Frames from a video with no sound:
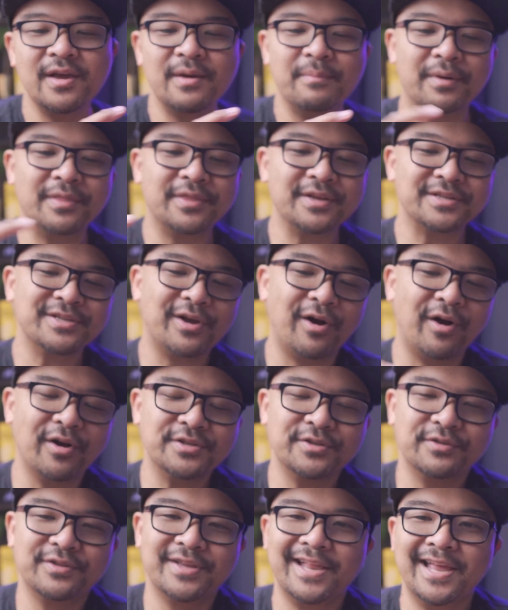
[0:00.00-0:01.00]
But there's
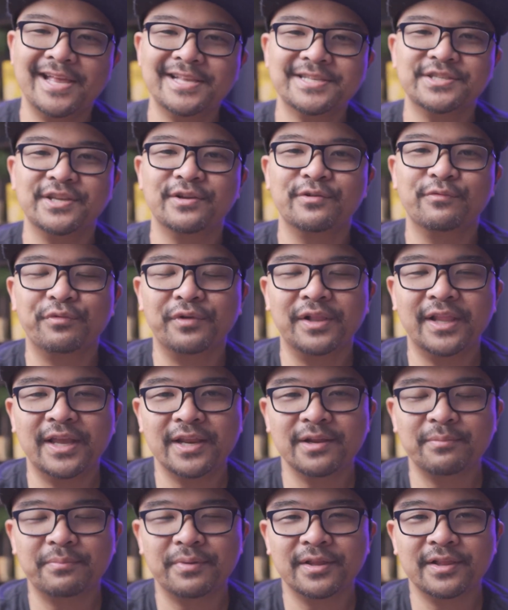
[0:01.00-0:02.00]
also that instant
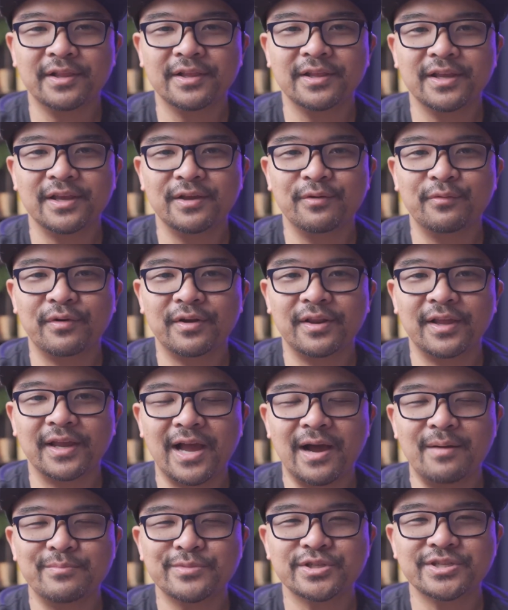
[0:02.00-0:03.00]
relatability where like,
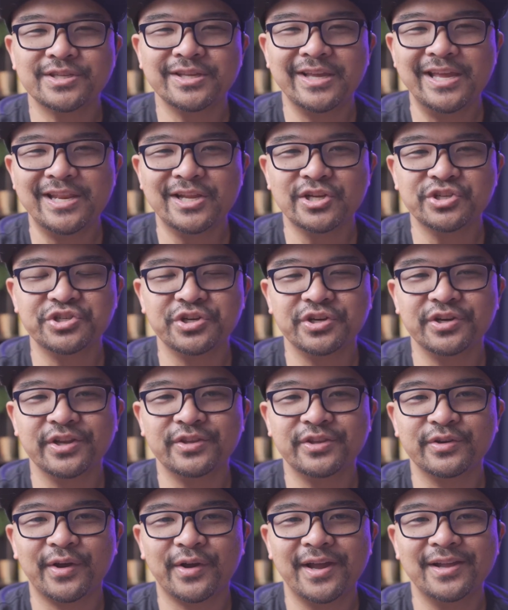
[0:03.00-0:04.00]
I'm just in a
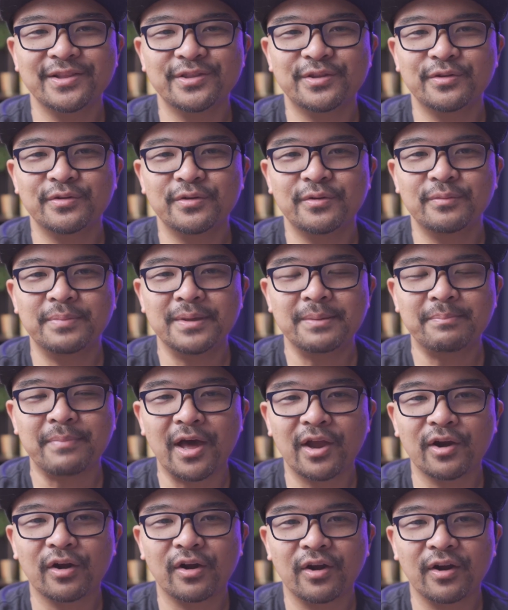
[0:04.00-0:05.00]
journey trying to be
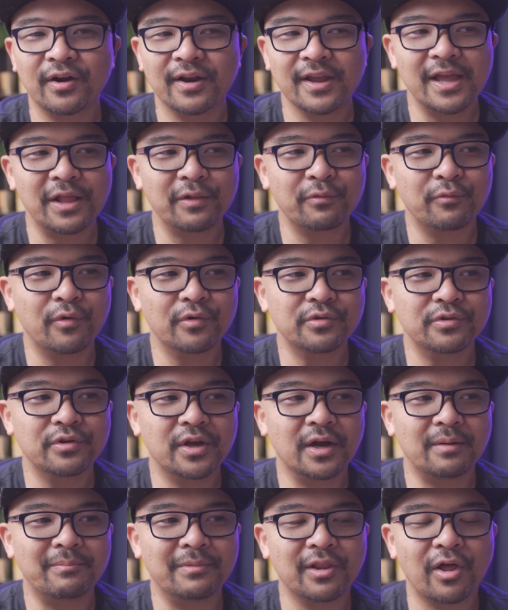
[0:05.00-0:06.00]
better, and won't you
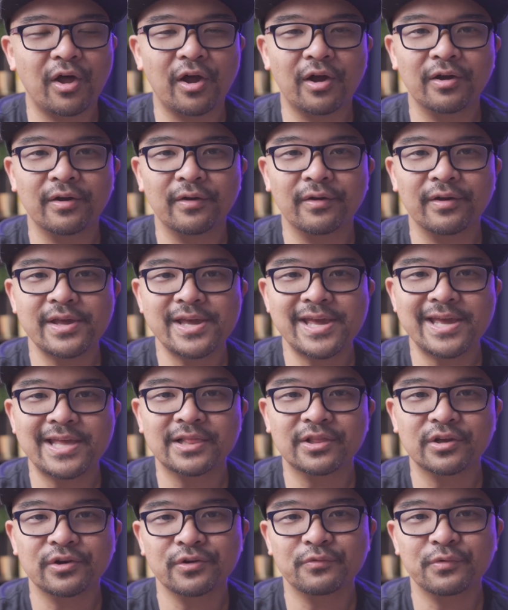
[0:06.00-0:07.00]
come along and
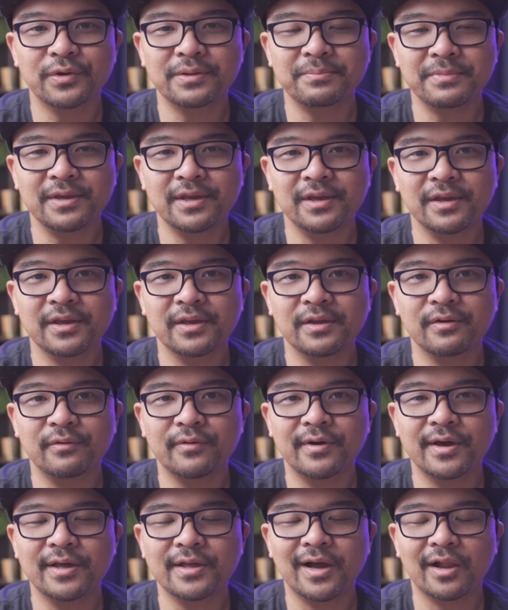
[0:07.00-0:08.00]
learn with me
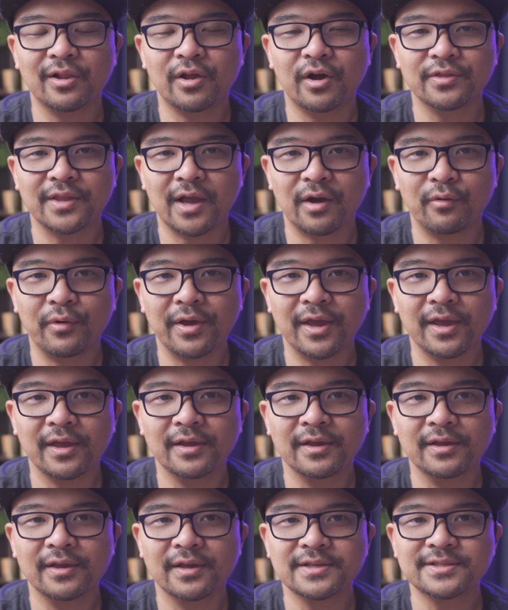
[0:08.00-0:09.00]
along that way?
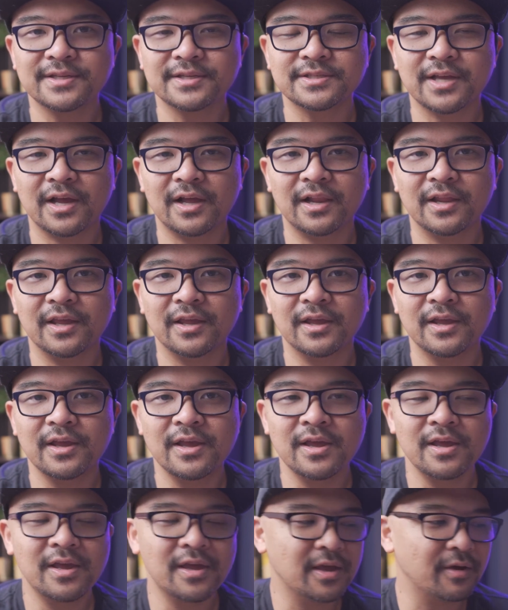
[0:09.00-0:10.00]
It's exactly
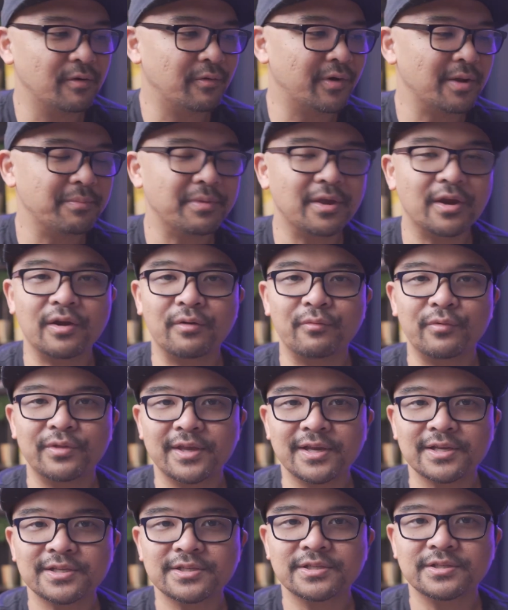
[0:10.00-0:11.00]
what I'm hearing with
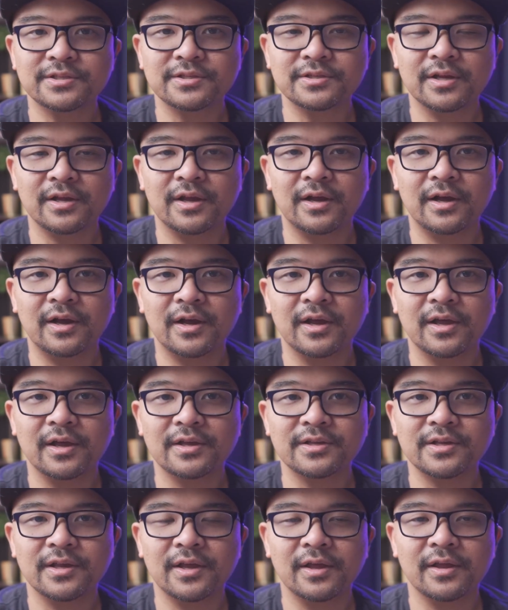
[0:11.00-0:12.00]
this.
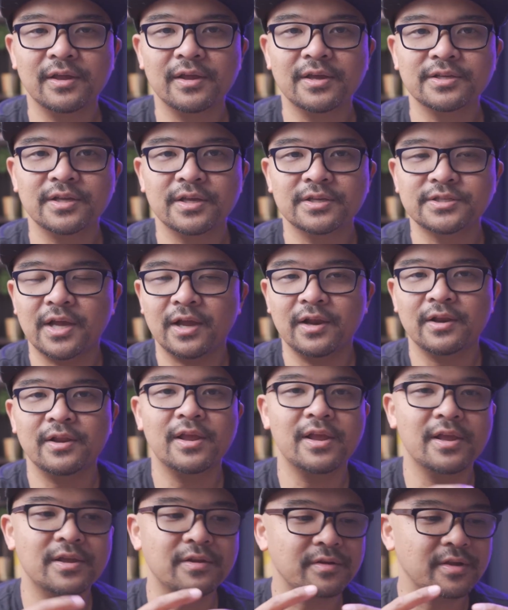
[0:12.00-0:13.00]
Is that
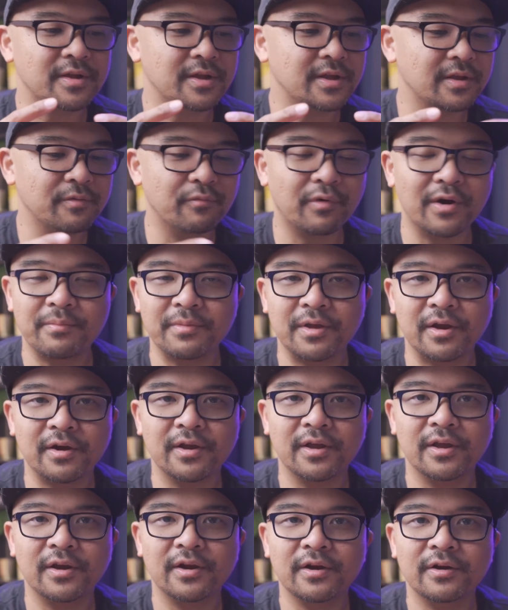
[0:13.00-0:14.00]
what I'm
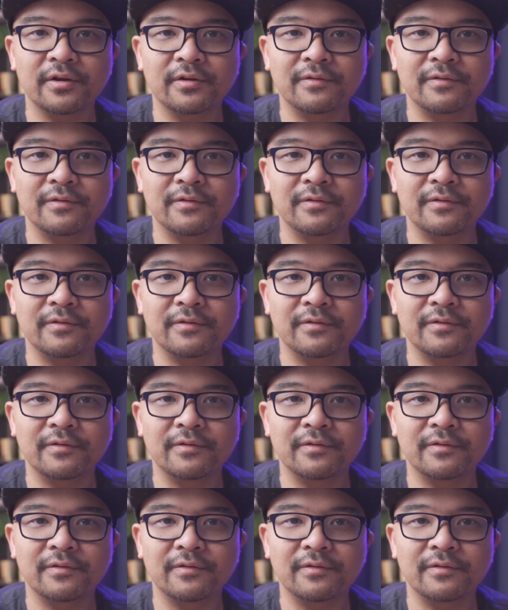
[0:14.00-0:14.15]
hearing here?